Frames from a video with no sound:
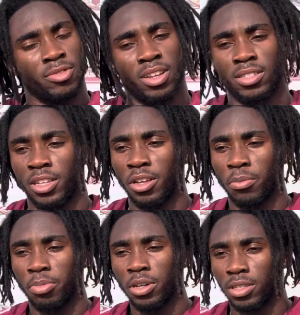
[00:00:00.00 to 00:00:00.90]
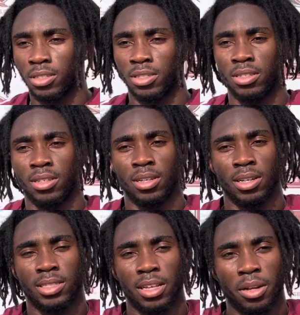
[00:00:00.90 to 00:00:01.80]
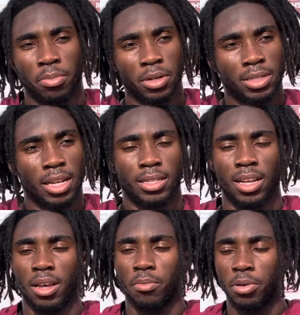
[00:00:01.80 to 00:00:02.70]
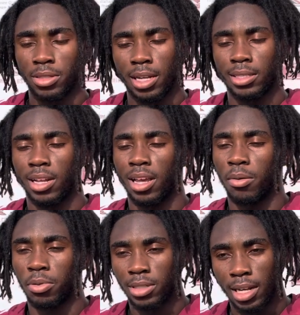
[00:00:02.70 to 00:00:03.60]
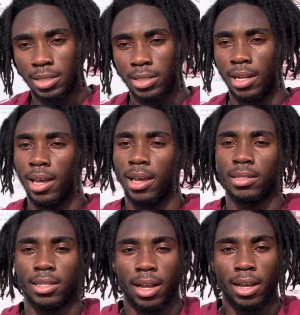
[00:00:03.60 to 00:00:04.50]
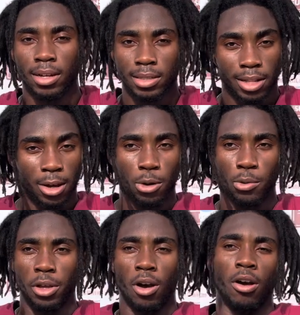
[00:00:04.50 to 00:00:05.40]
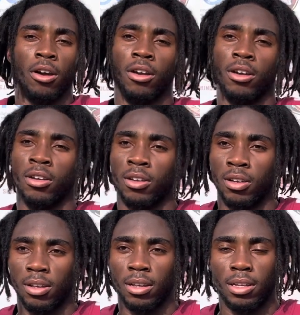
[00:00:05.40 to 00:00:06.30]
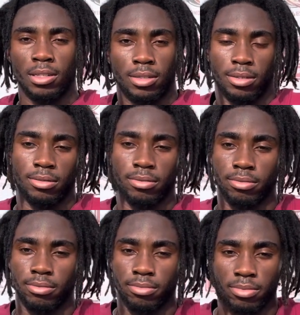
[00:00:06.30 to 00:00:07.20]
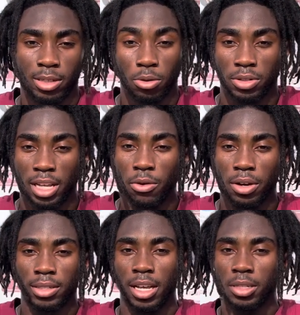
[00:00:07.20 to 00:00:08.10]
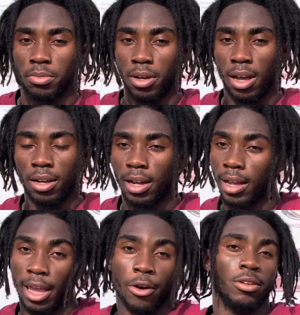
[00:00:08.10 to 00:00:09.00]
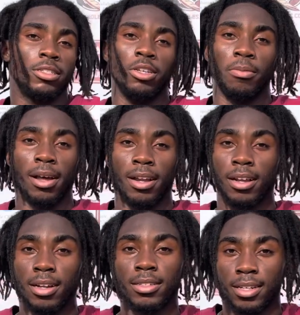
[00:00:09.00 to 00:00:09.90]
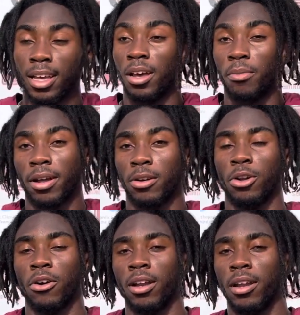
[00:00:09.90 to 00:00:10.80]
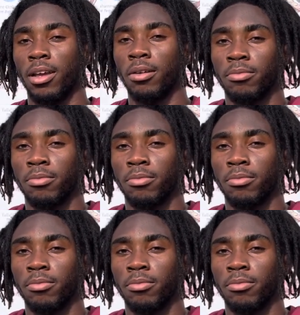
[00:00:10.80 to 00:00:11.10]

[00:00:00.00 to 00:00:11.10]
Continue to push, continue to push that sled, push that sled, push that sled until they understand who we are. It's it's gonna take what it takes, but I, I guarantee you, by the end of this year, everybody gonna know our name.